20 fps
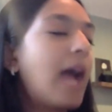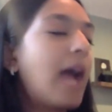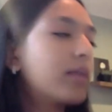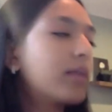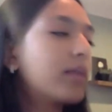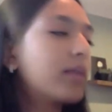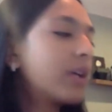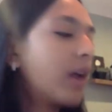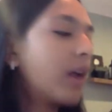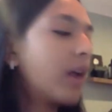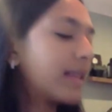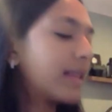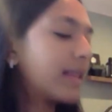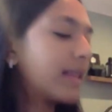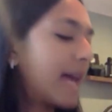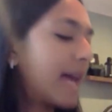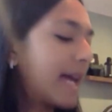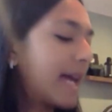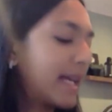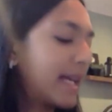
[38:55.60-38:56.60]
I only got
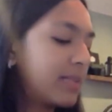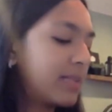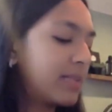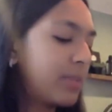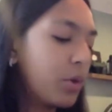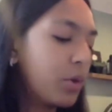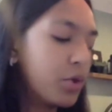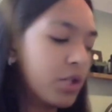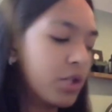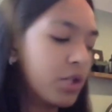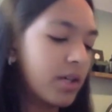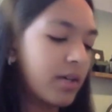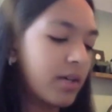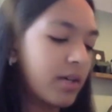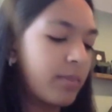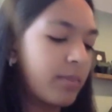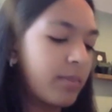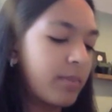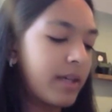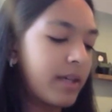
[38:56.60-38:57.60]
that
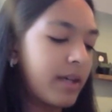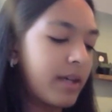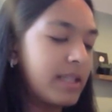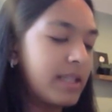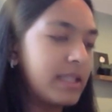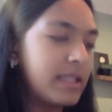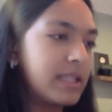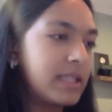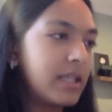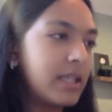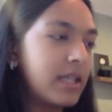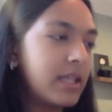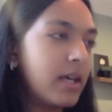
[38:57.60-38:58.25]
exposure because